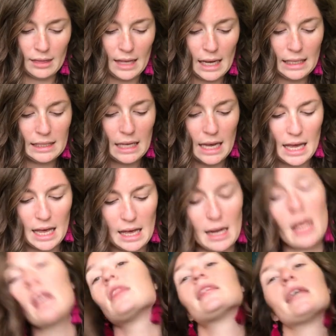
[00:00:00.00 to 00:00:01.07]
They
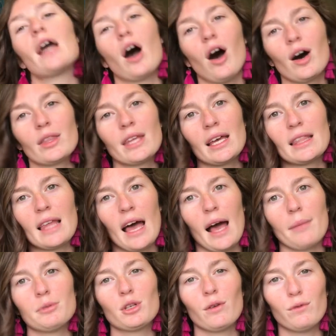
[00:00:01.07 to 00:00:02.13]
did the online
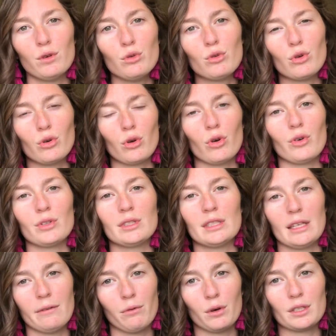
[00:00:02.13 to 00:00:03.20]
lab, so if you Google
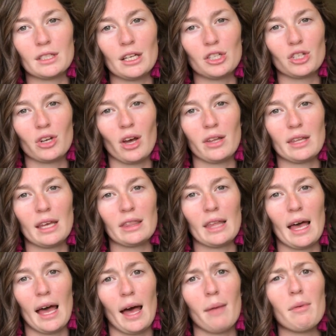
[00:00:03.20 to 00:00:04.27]
deforestation online
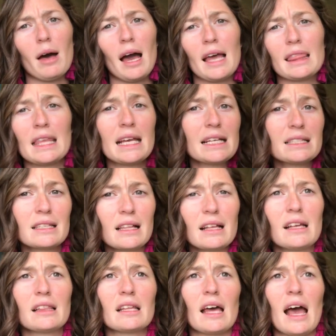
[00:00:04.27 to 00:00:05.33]
lab, I think it's the
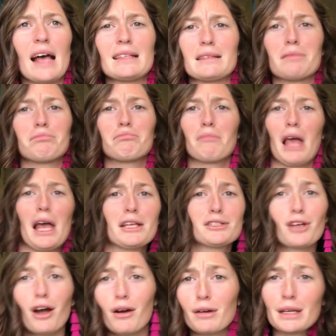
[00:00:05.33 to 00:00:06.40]
link that has like
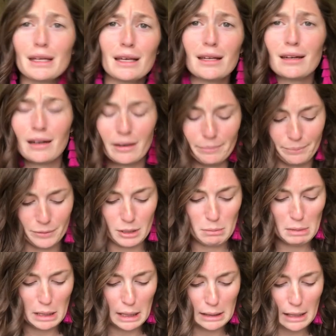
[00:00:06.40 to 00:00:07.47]
SRE in it,
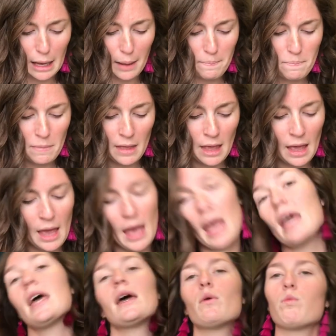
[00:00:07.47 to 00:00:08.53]
something like that.
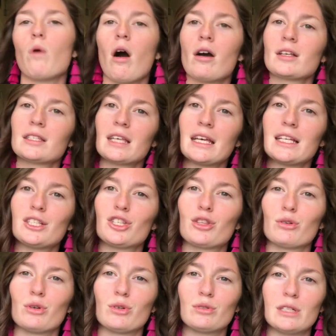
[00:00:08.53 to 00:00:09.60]
It walks kids
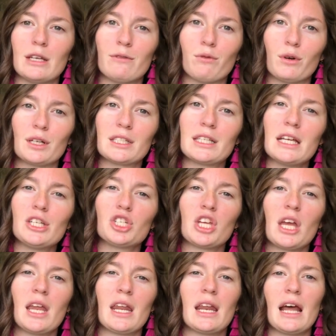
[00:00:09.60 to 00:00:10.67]
through
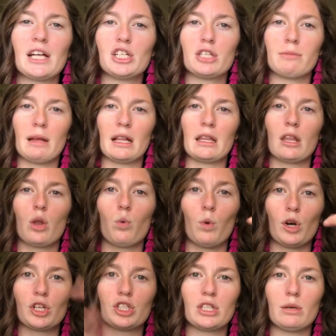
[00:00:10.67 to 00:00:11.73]
deforestation, and I just made a little
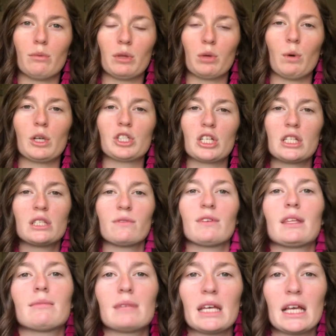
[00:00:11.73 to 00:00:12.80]
worksheet with questions
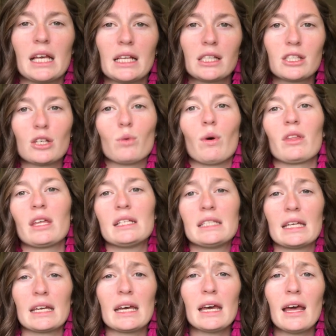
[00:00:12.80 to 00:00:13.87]
for them to answer while they
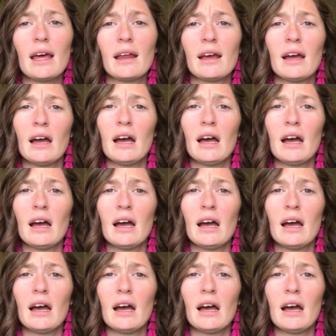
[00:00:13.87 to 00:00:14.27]
did it.